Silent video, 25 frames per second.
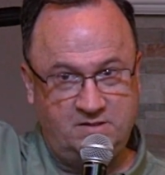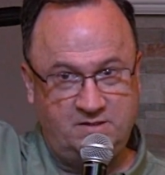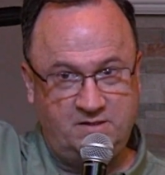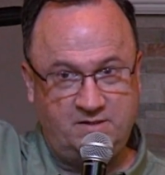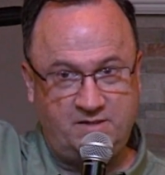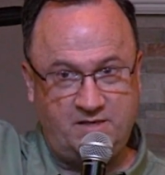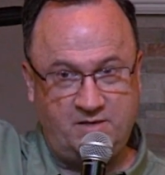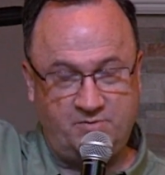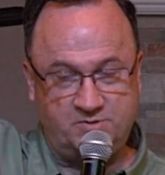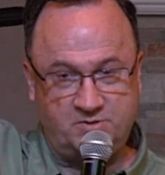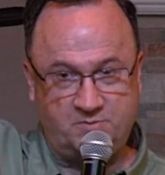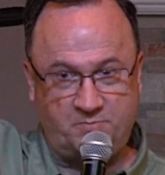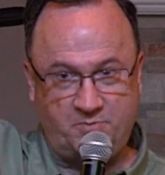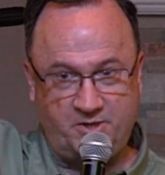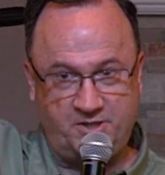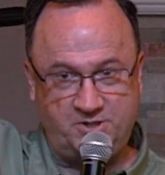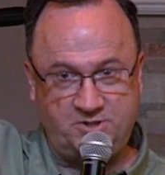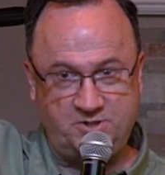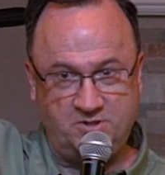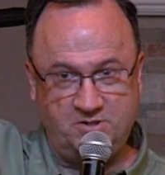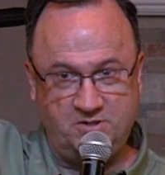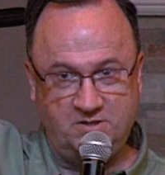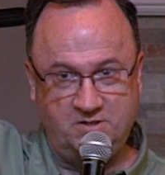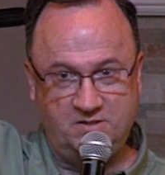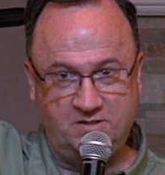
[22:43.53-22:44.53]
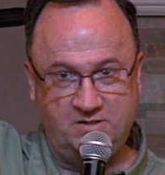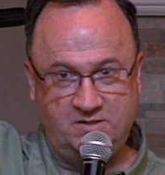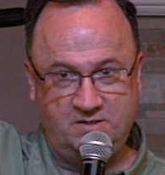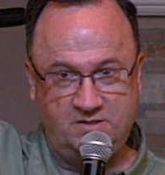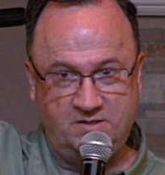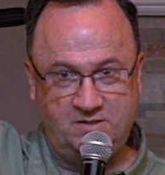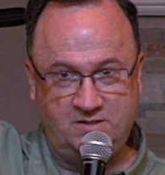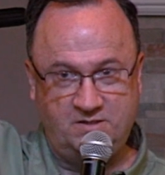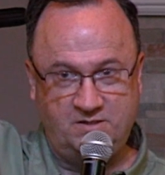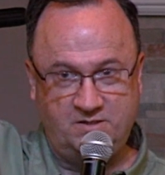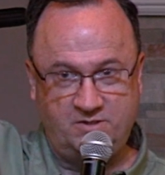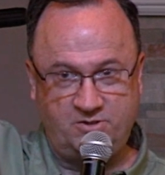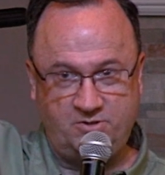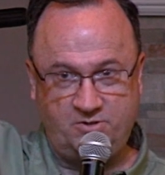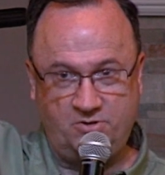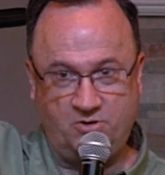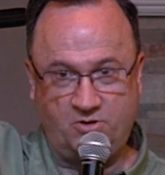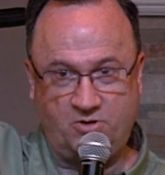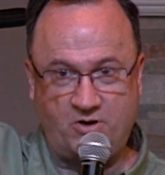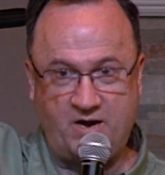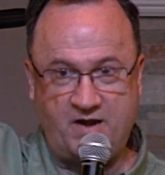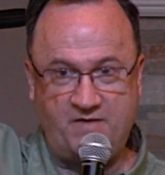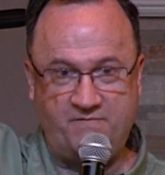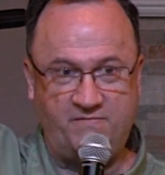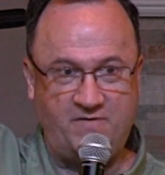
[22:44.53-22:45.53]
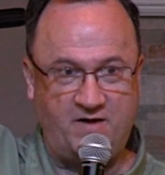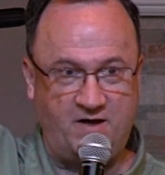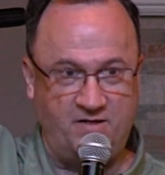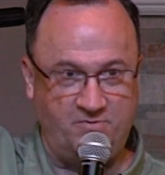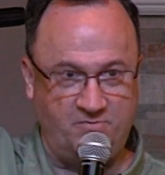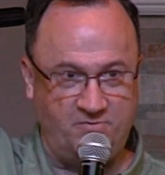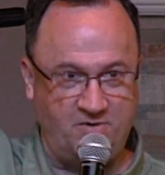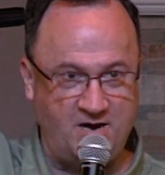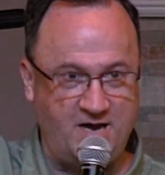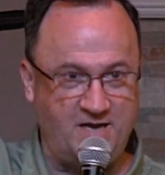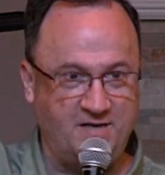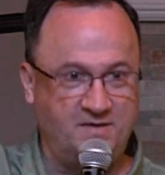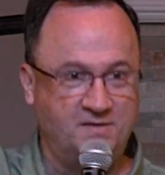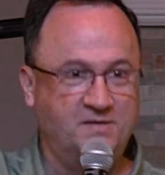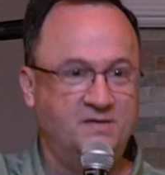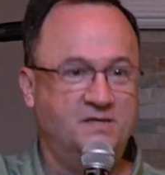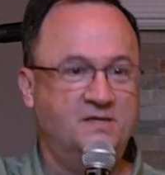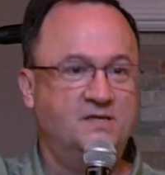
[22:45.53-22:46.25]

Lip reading: That was a preacher? Your grandfather, right?